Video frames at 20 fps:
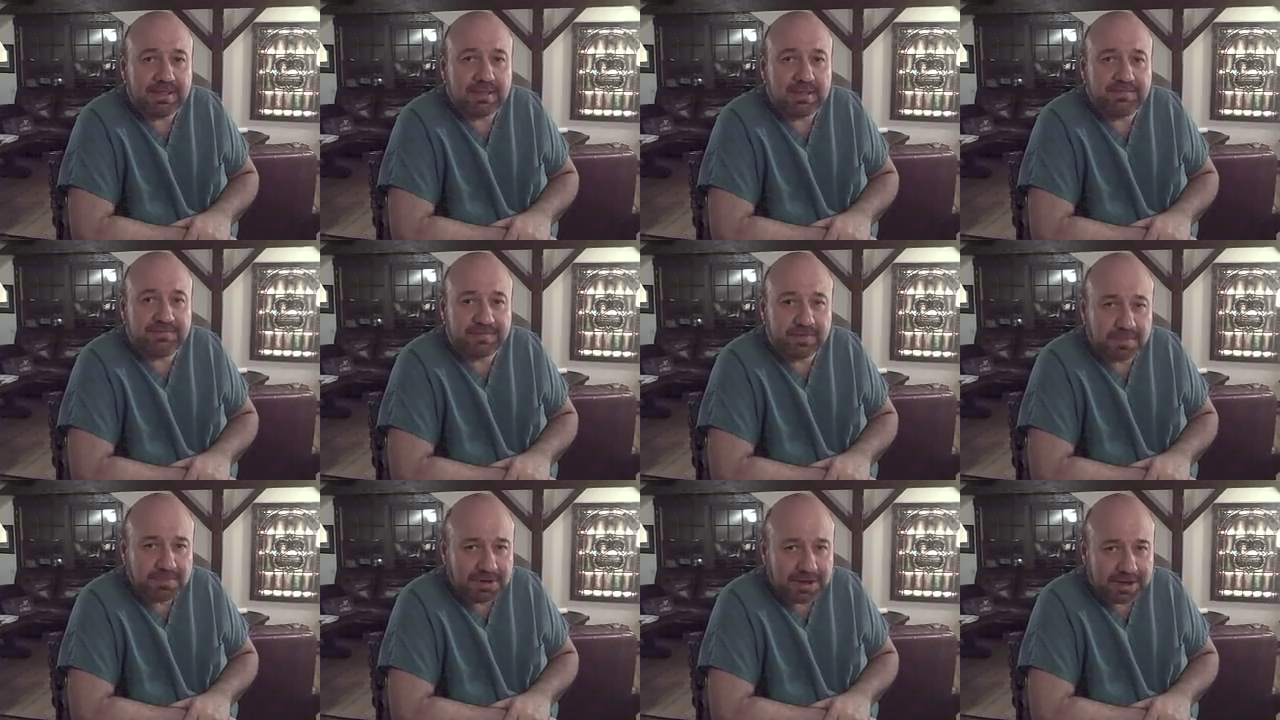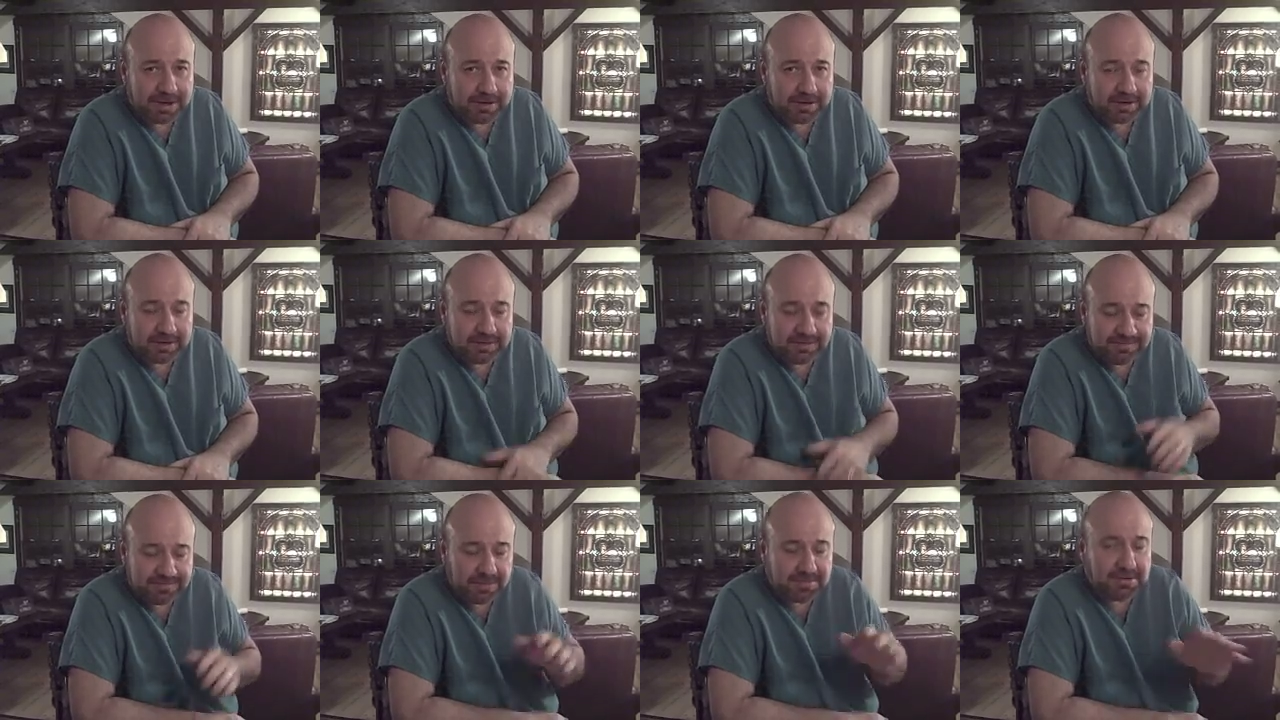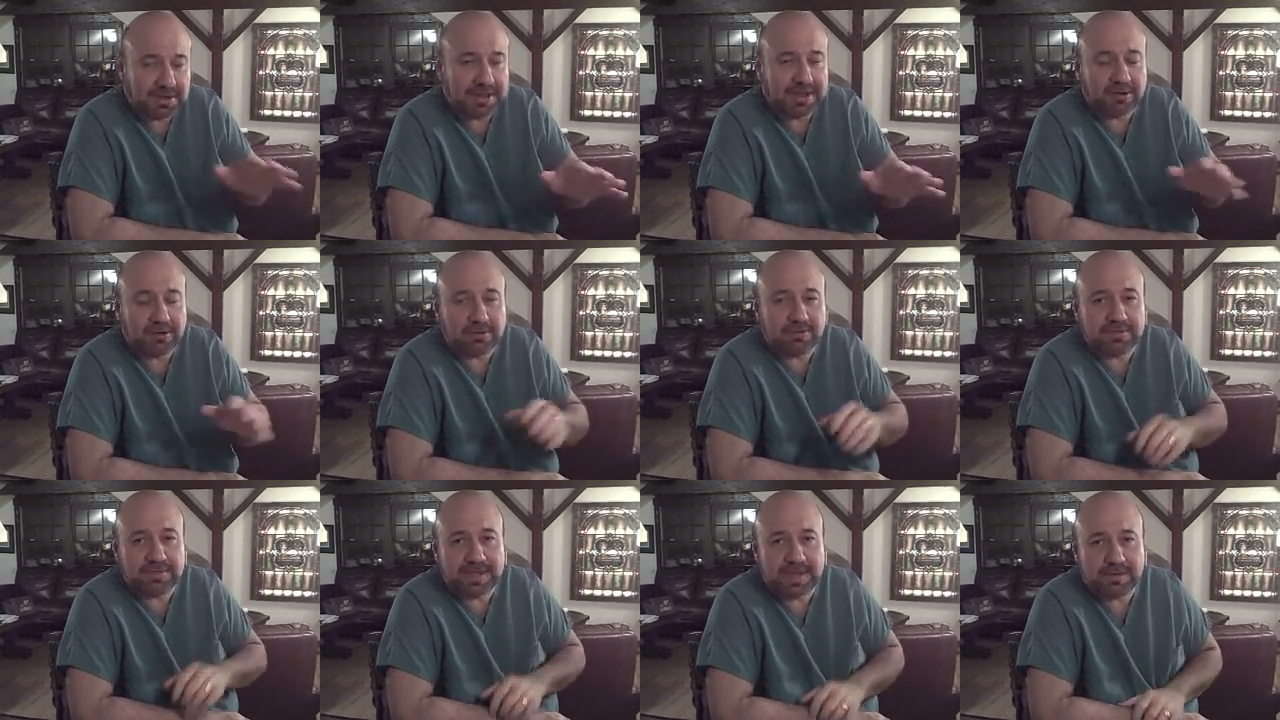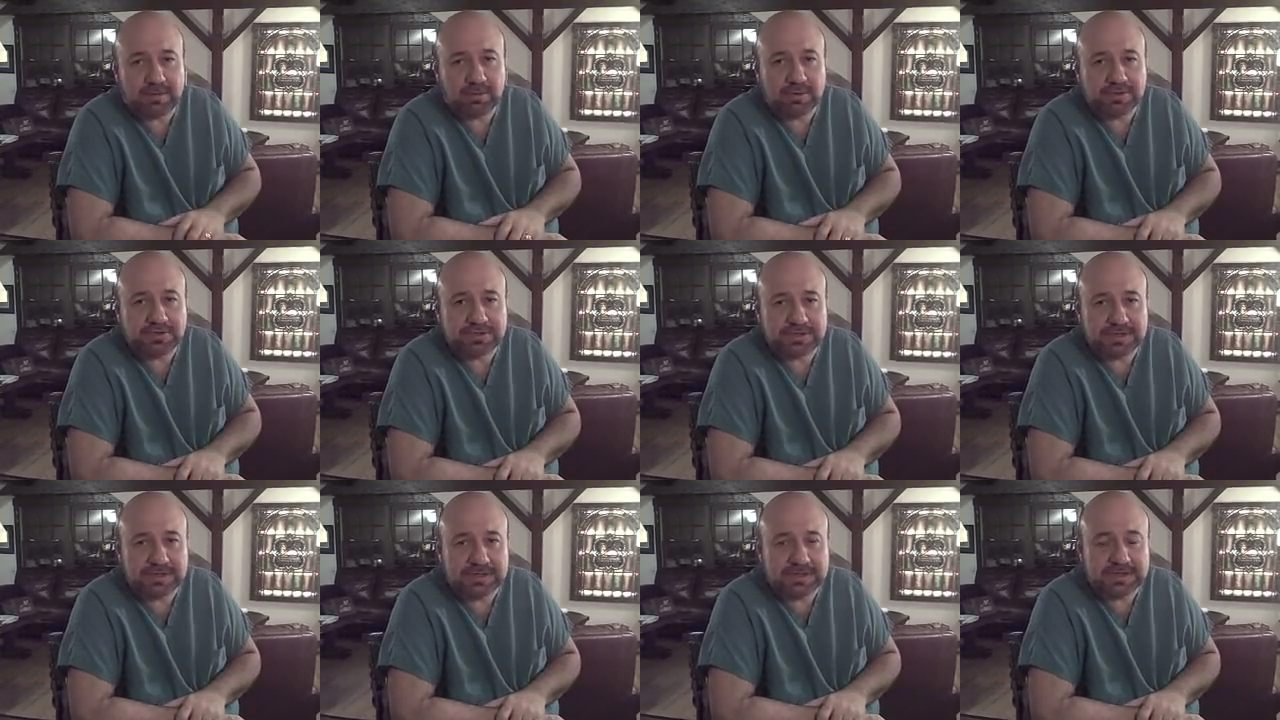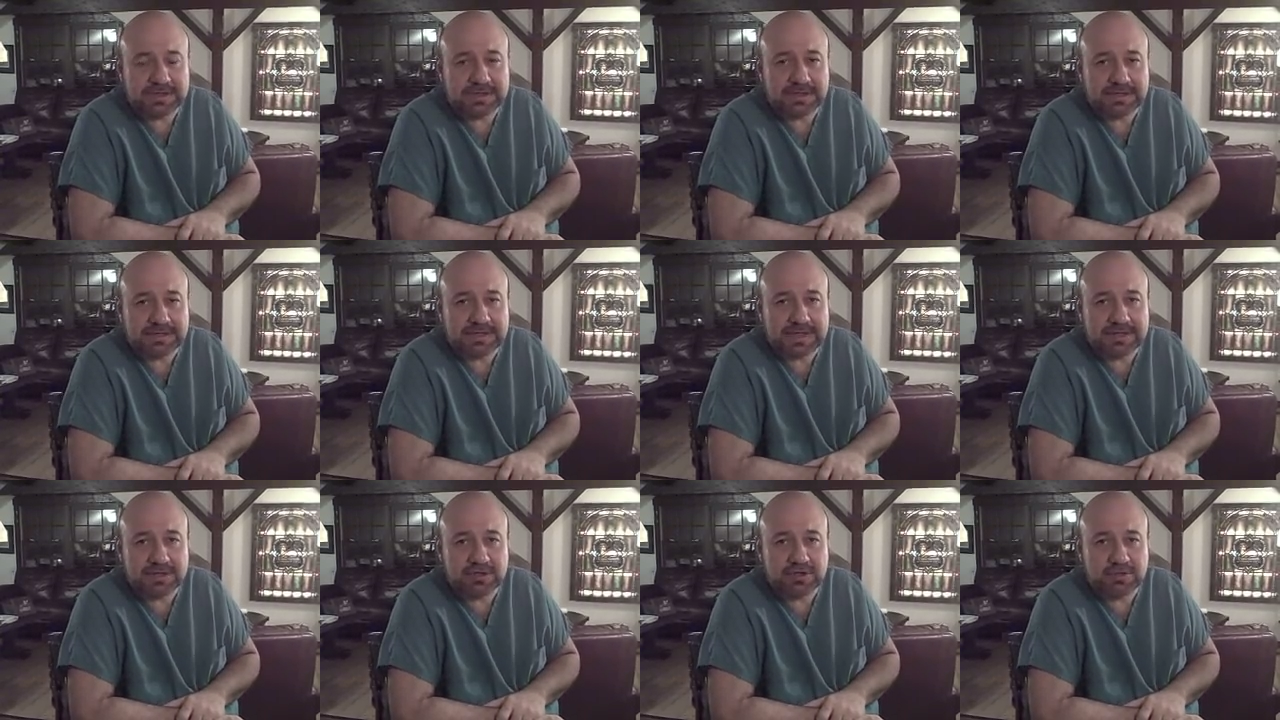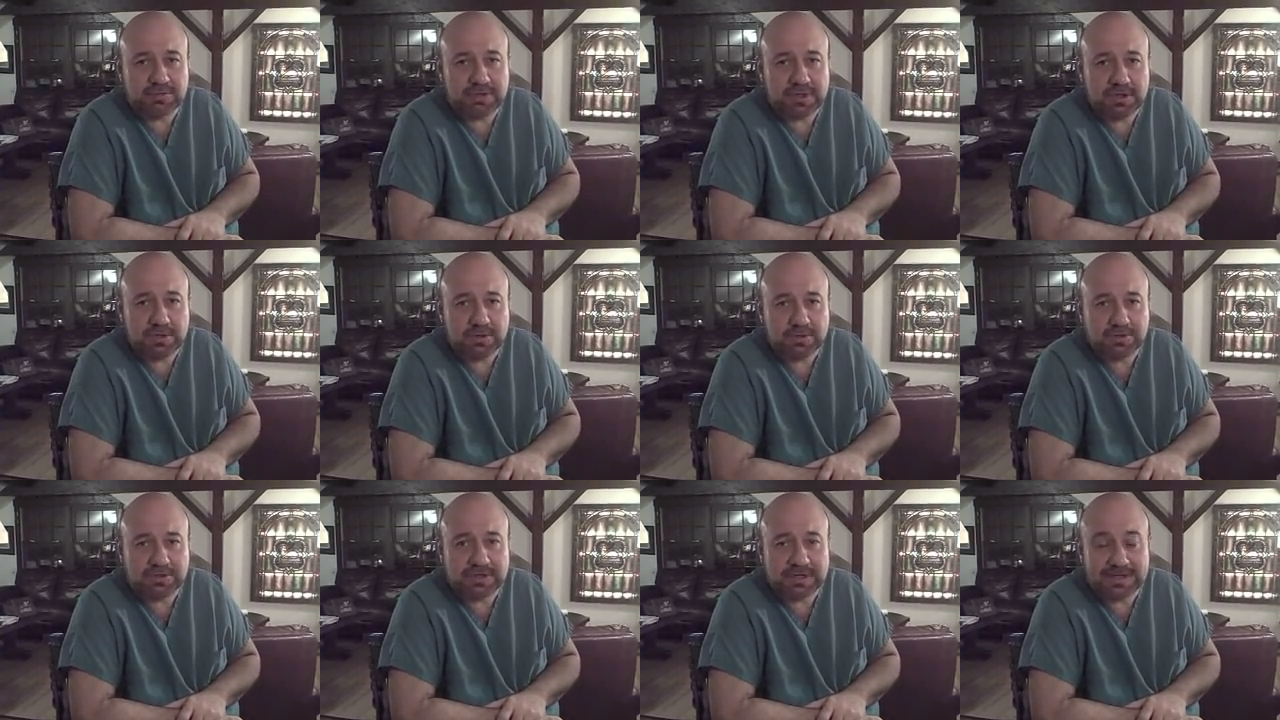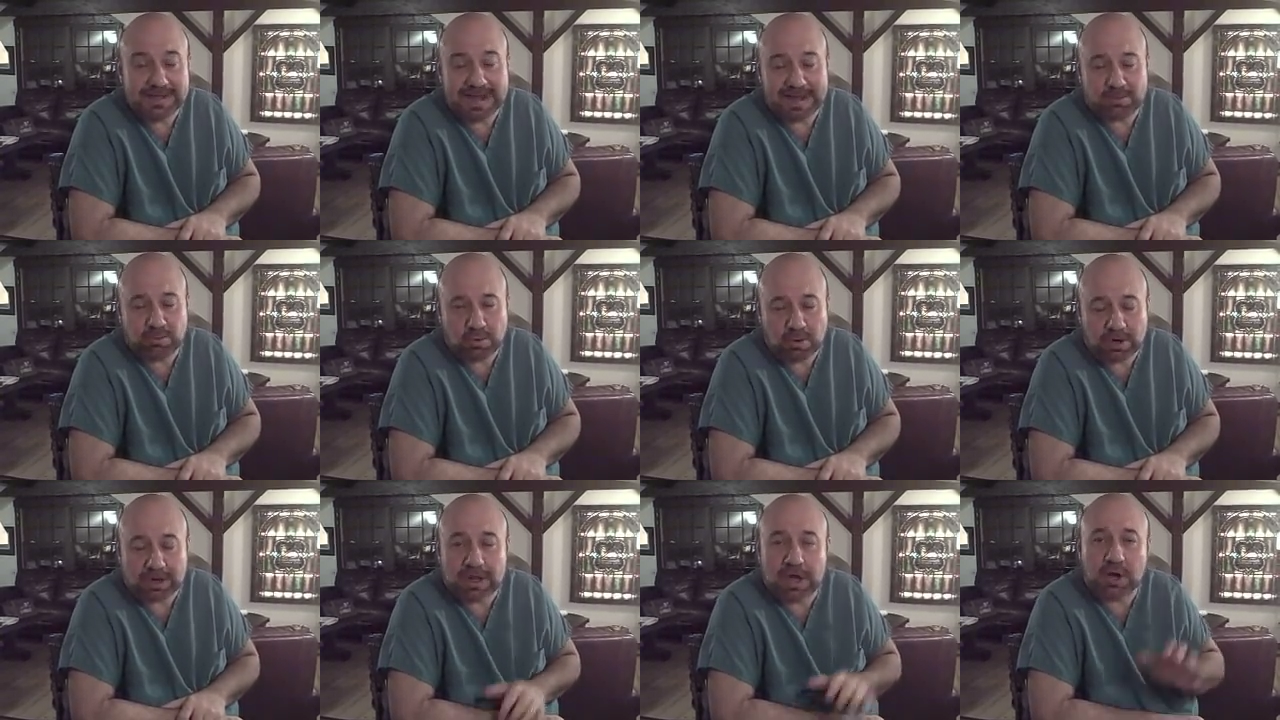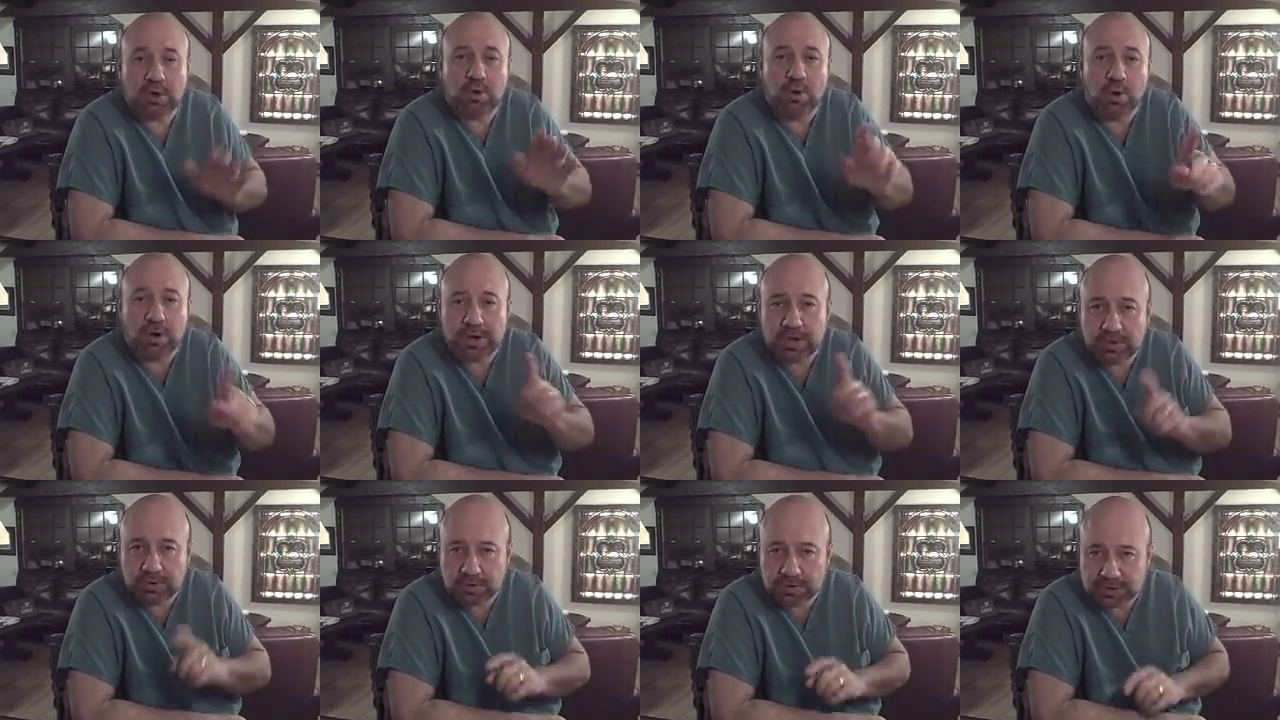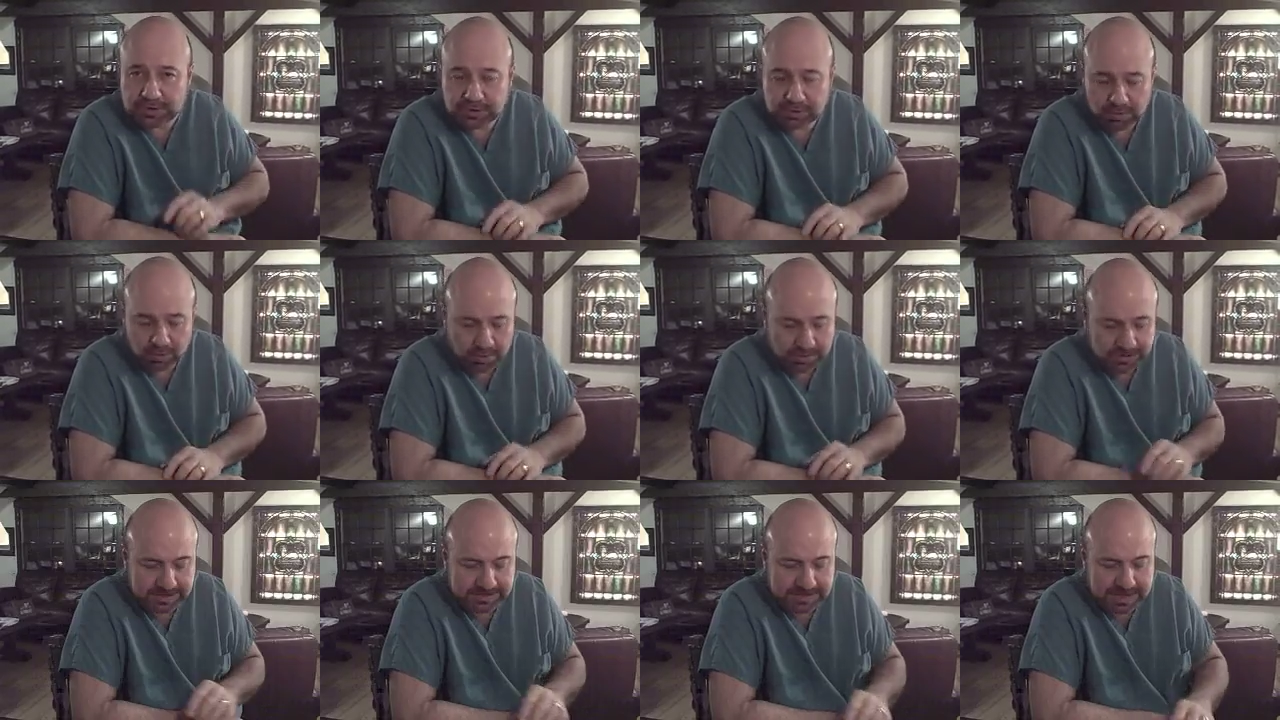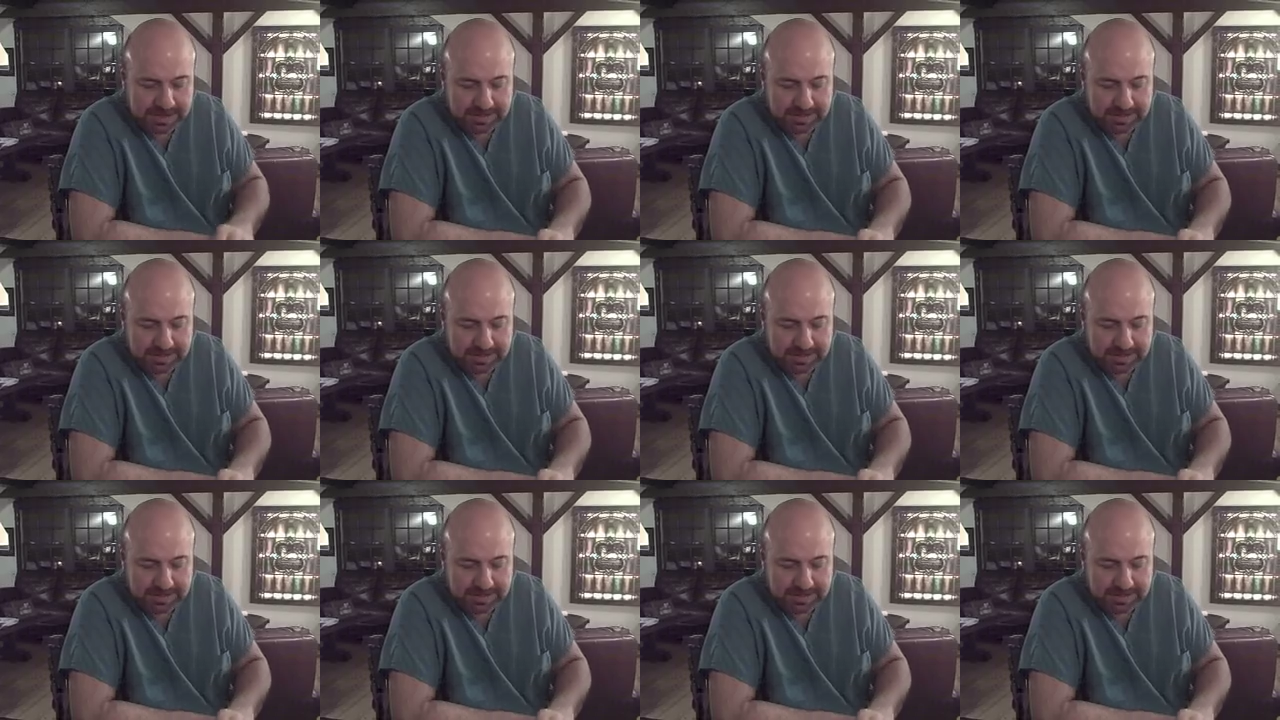the defibrillator that was intended to be used did not work according to the stories.